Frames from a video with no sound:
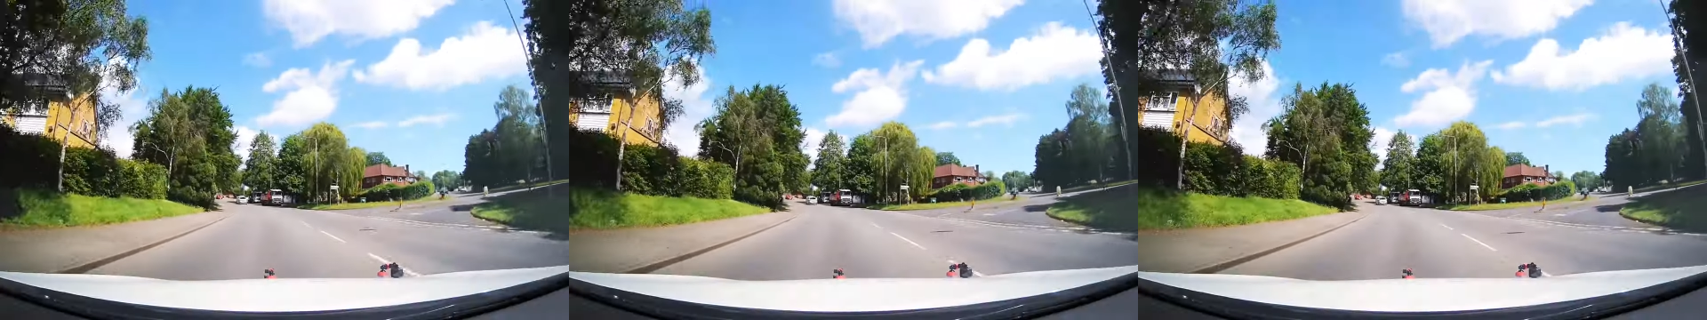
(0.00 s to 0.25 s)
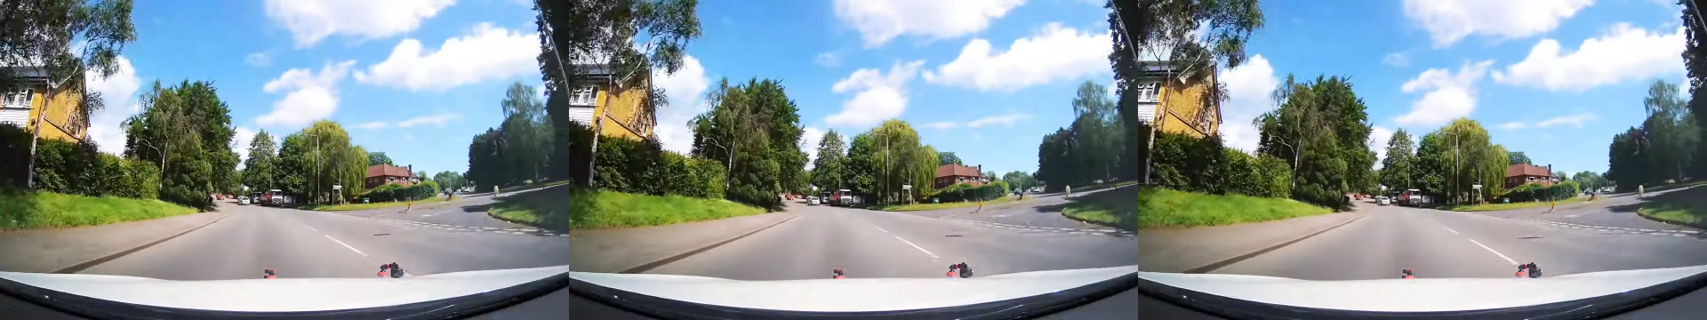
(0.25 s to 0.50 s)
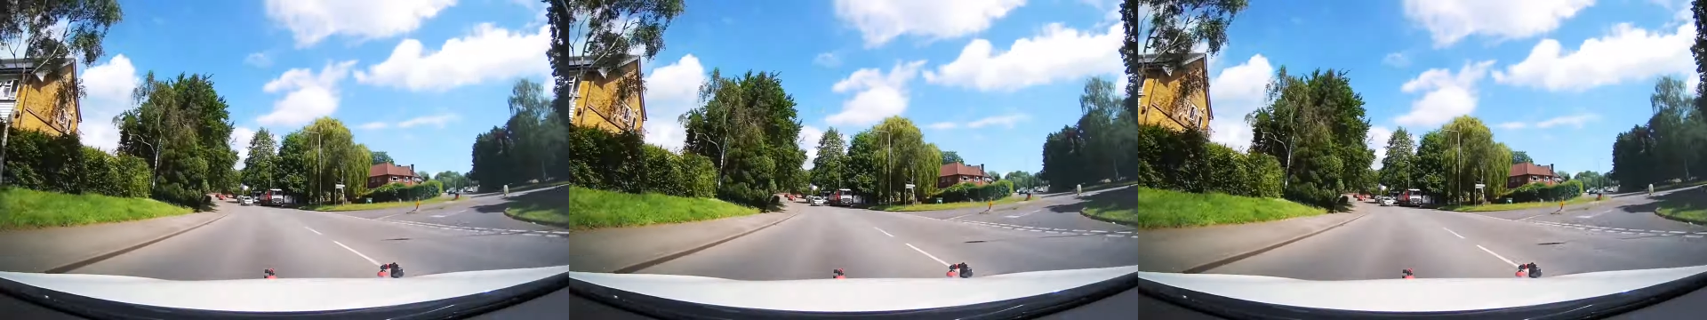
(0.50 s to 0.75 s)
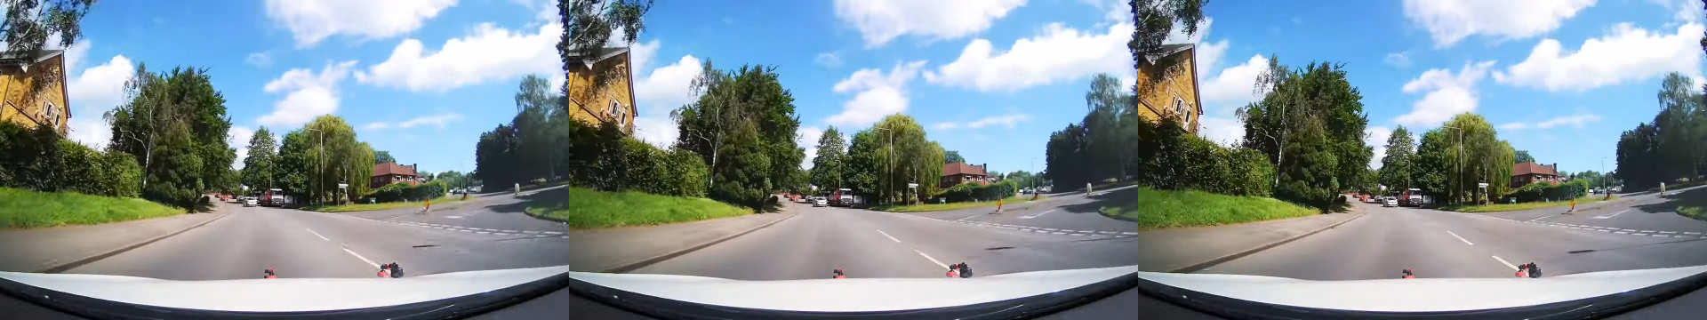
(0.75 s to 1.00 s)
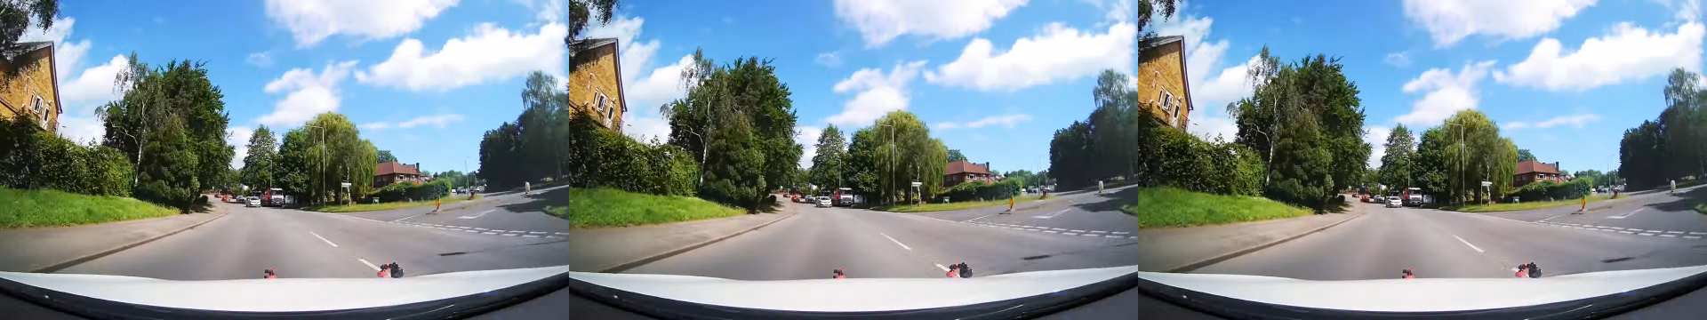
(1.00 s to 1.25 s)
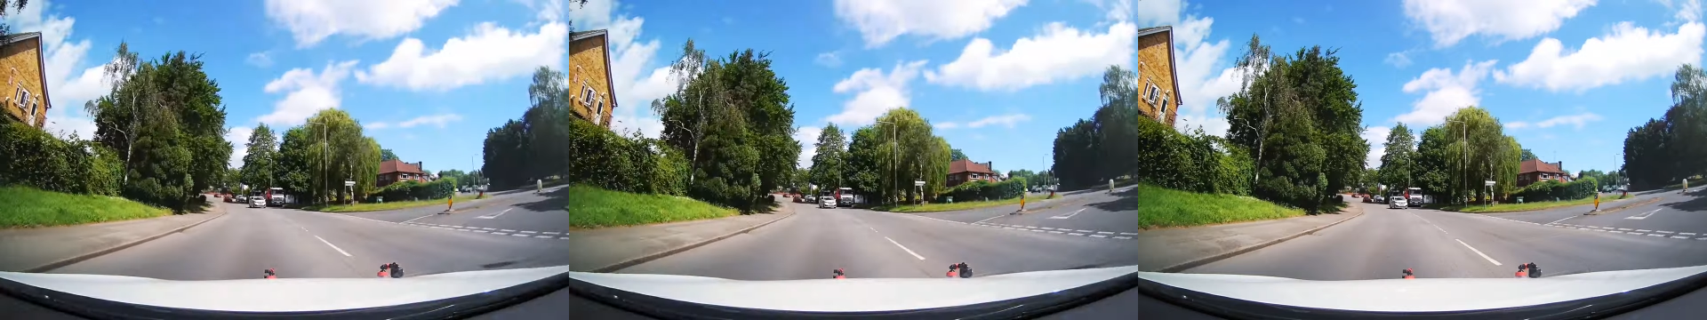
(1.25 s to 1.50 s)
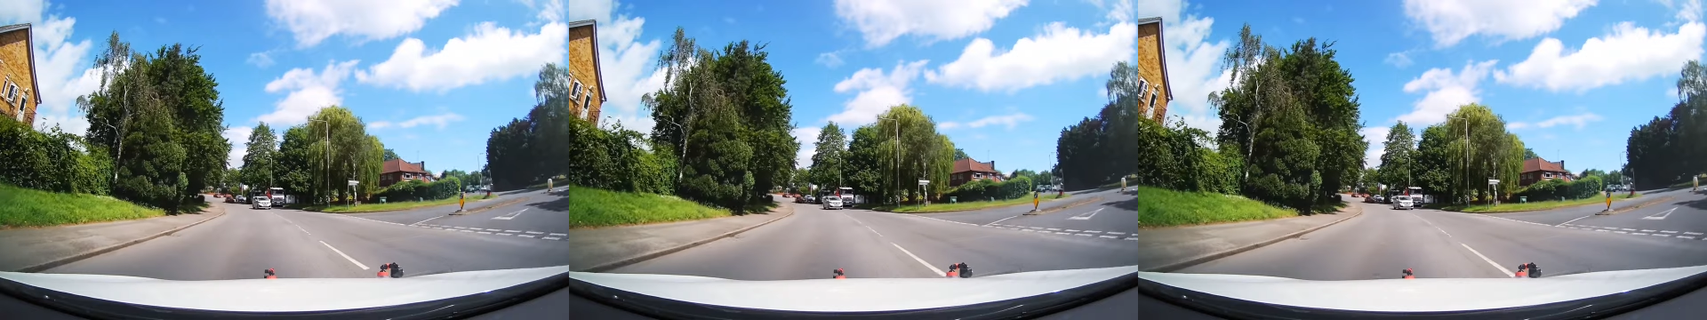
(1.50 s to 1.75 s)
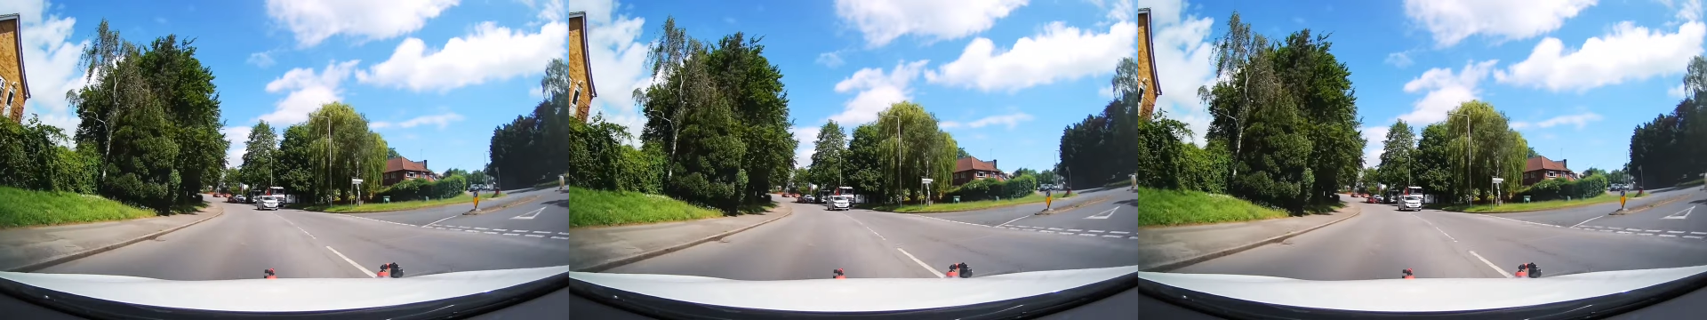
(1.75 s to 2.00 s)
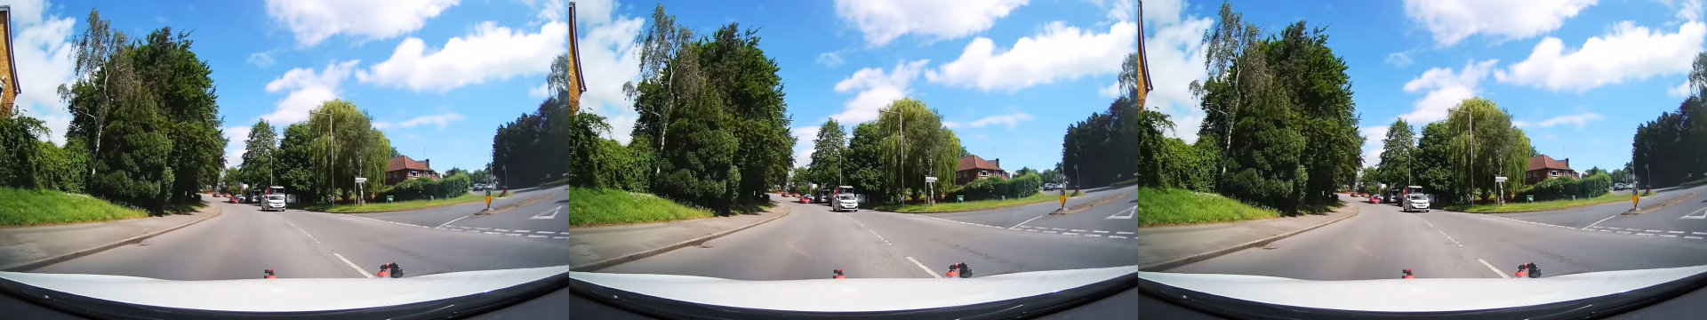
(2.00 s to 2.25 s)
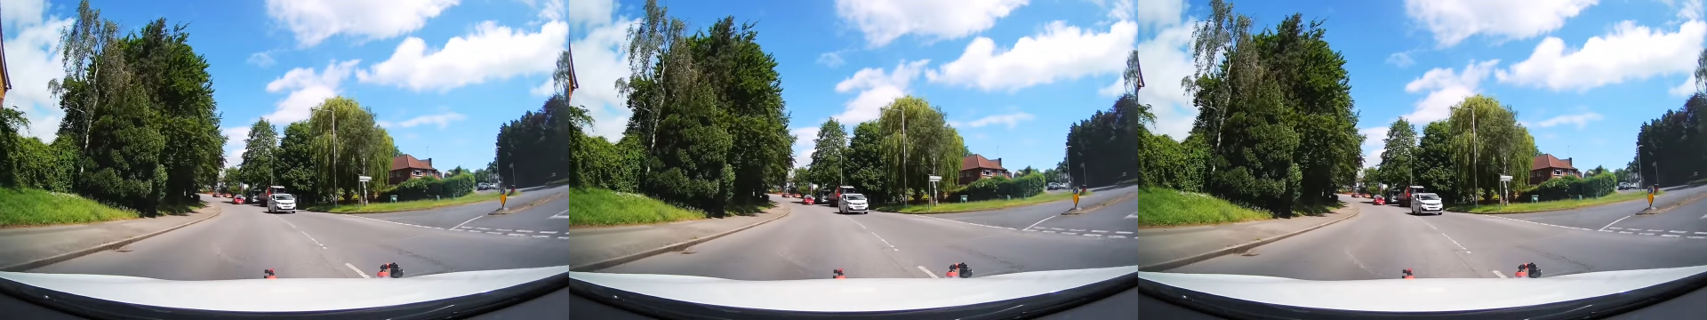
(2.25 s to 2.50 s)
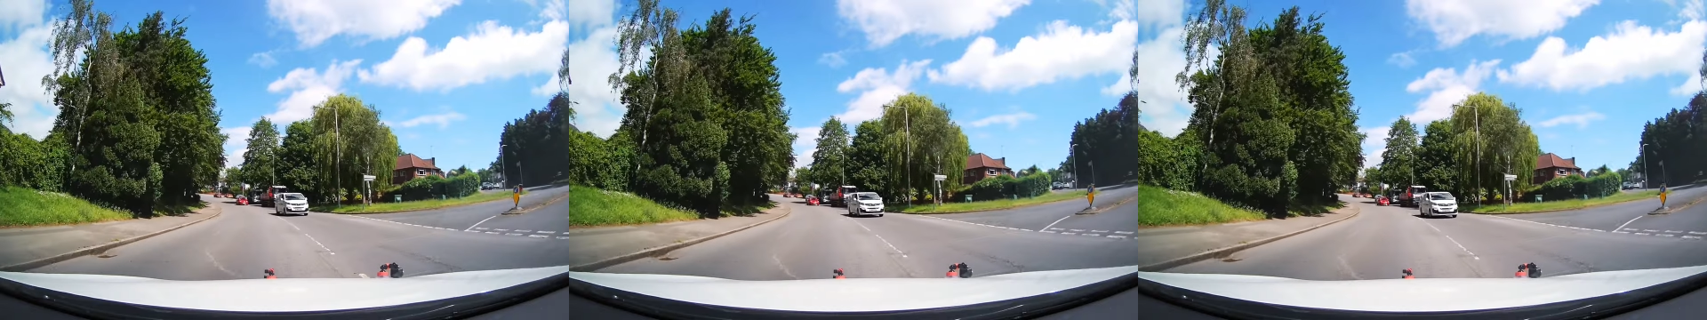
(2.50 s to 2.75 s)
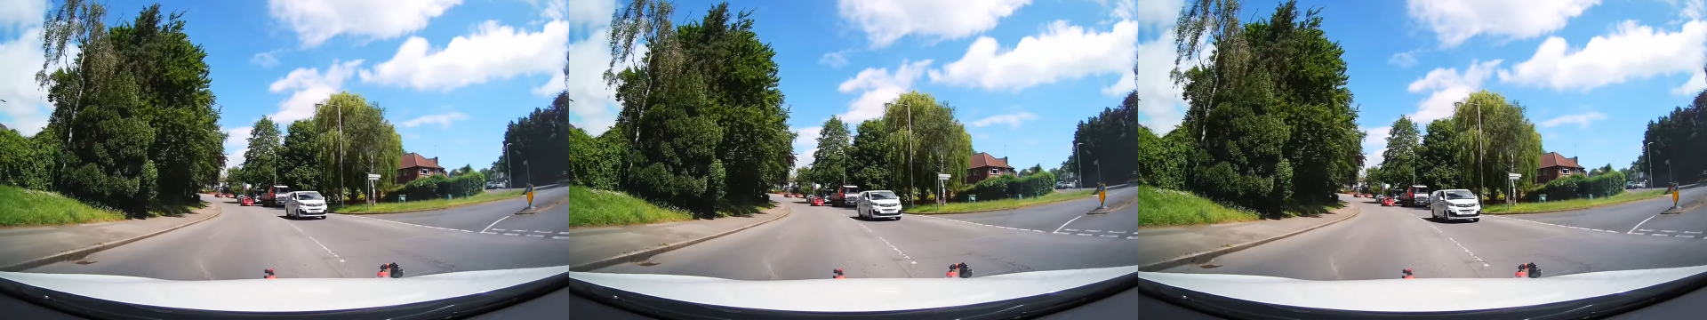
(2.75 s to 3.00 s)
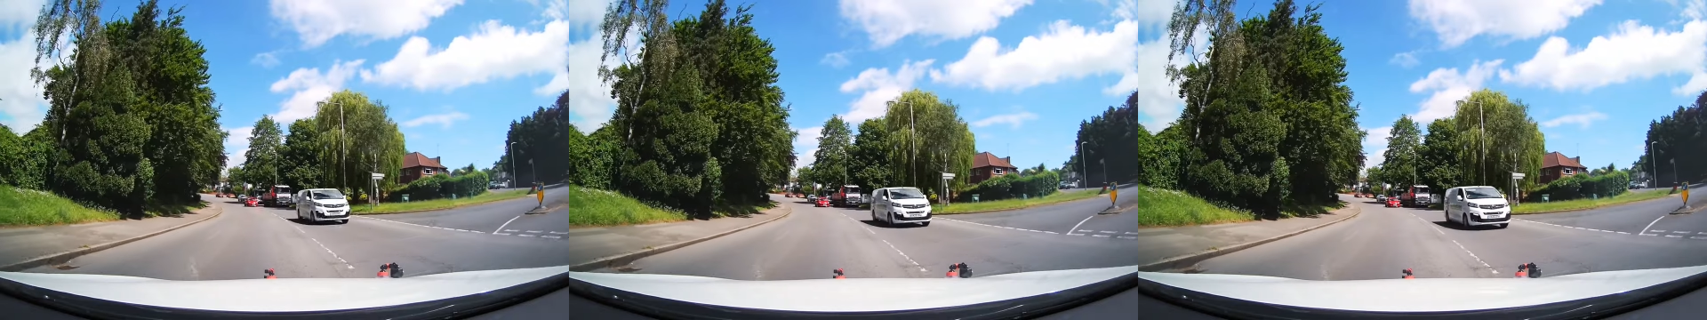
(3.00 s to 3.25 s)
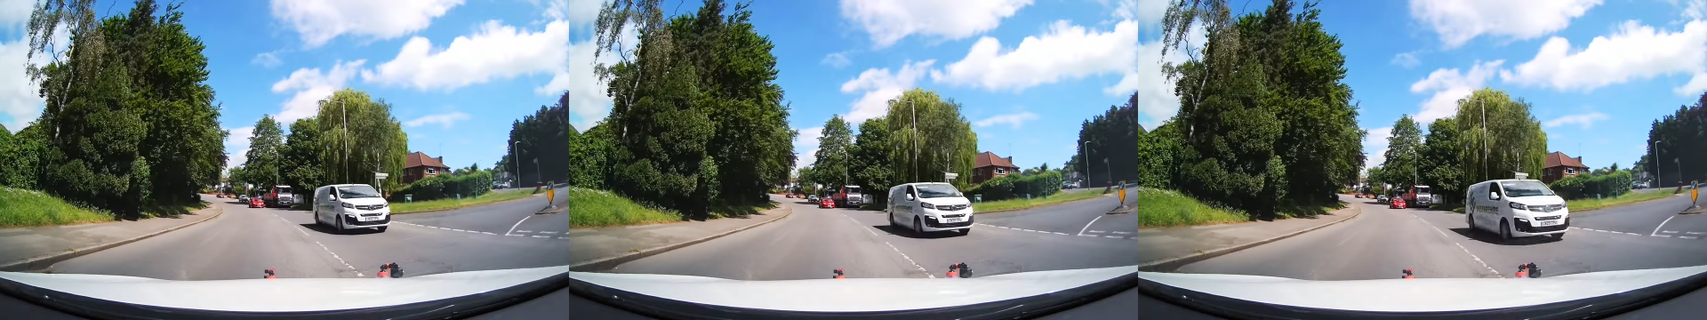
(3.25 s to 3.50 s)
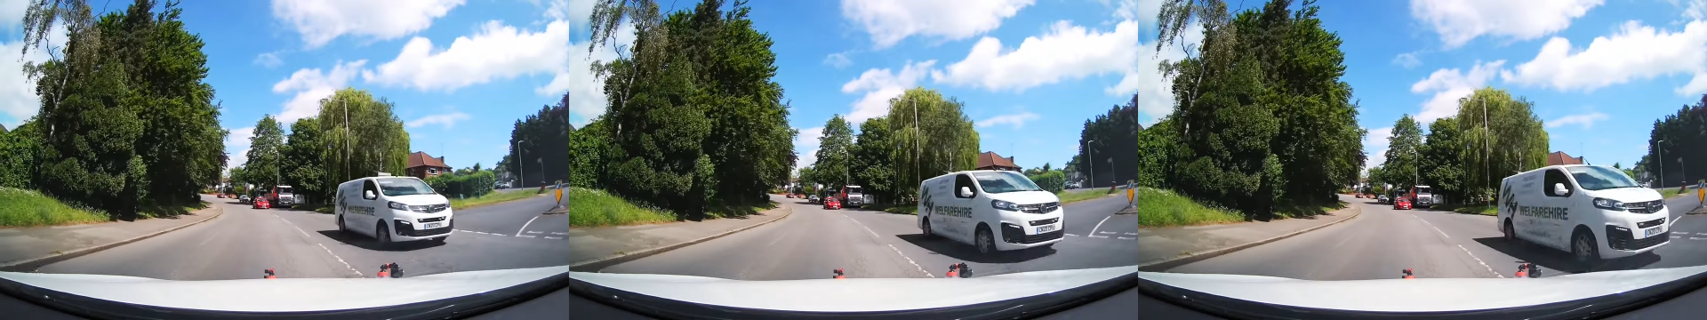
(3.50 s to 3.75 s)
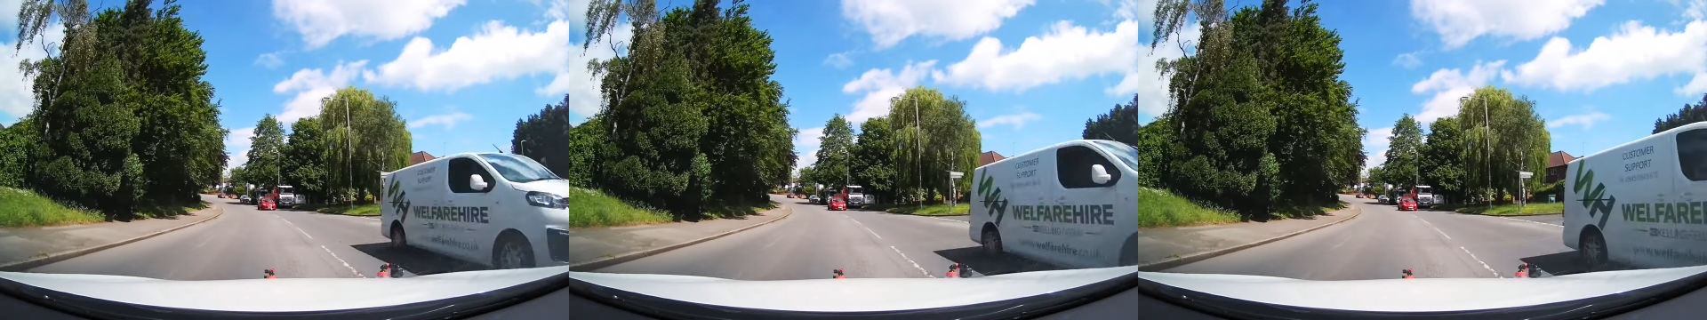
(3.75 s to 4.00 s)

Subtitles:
Nobody's mouth can be seen.